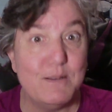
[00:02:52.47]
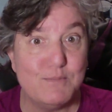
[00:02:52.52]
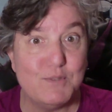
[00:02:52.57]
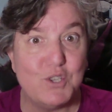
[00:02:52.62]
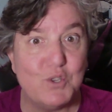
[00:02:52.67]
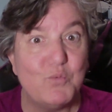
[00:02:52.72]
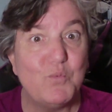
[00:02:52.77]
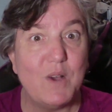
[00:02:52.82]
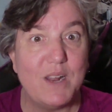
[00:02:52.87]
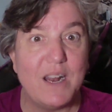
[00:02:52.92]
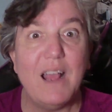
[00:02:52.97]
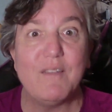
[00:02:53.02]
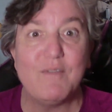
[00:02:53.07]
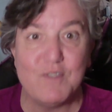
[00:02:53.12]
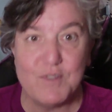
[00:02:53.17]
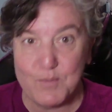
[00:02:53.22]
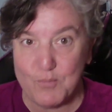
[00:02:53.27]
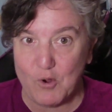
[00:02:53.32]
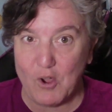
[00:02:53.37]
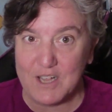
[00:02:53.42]
to whatever
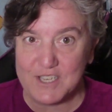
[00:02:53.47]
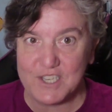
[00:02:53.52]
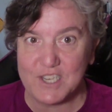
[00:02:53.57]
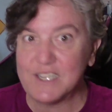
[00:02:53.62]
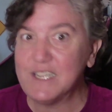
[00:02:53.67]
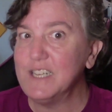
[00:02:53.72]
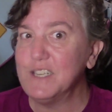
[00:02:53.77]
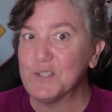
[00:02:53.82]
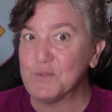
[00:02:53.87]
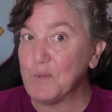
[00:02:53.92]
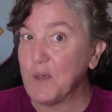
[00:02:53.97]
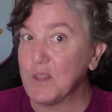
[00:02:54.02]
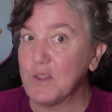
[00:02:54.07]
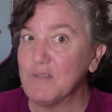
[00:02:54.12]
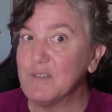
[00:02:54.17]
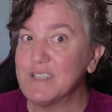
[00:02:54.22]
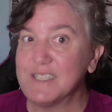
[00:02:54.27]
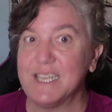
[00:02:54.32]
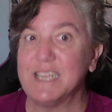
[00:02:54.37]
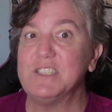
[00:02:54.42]
the project is, whether
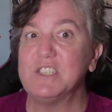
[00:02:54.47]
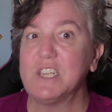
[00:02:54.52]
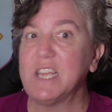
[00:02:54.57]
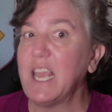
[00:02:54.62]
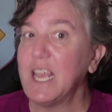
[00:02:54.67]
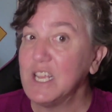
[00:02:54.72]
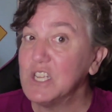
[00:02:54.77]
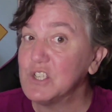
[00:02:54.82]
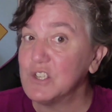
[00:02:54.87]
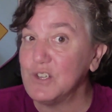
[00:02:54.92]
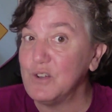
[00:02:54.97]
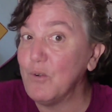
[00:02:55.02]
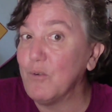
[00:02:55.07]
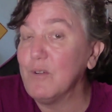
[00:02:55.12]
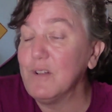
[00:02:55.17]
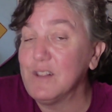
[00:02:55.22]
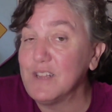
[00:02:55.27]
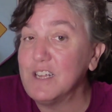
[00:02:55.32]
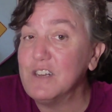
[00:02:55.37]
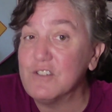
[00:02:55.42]
it's education
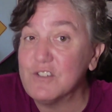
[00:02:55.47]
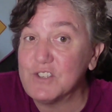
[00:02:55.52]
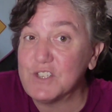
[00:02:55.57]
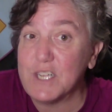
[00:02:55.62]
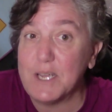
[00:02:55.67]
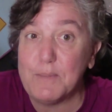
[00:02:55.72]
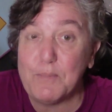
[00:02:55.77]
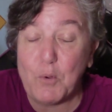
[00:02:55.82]
or leadership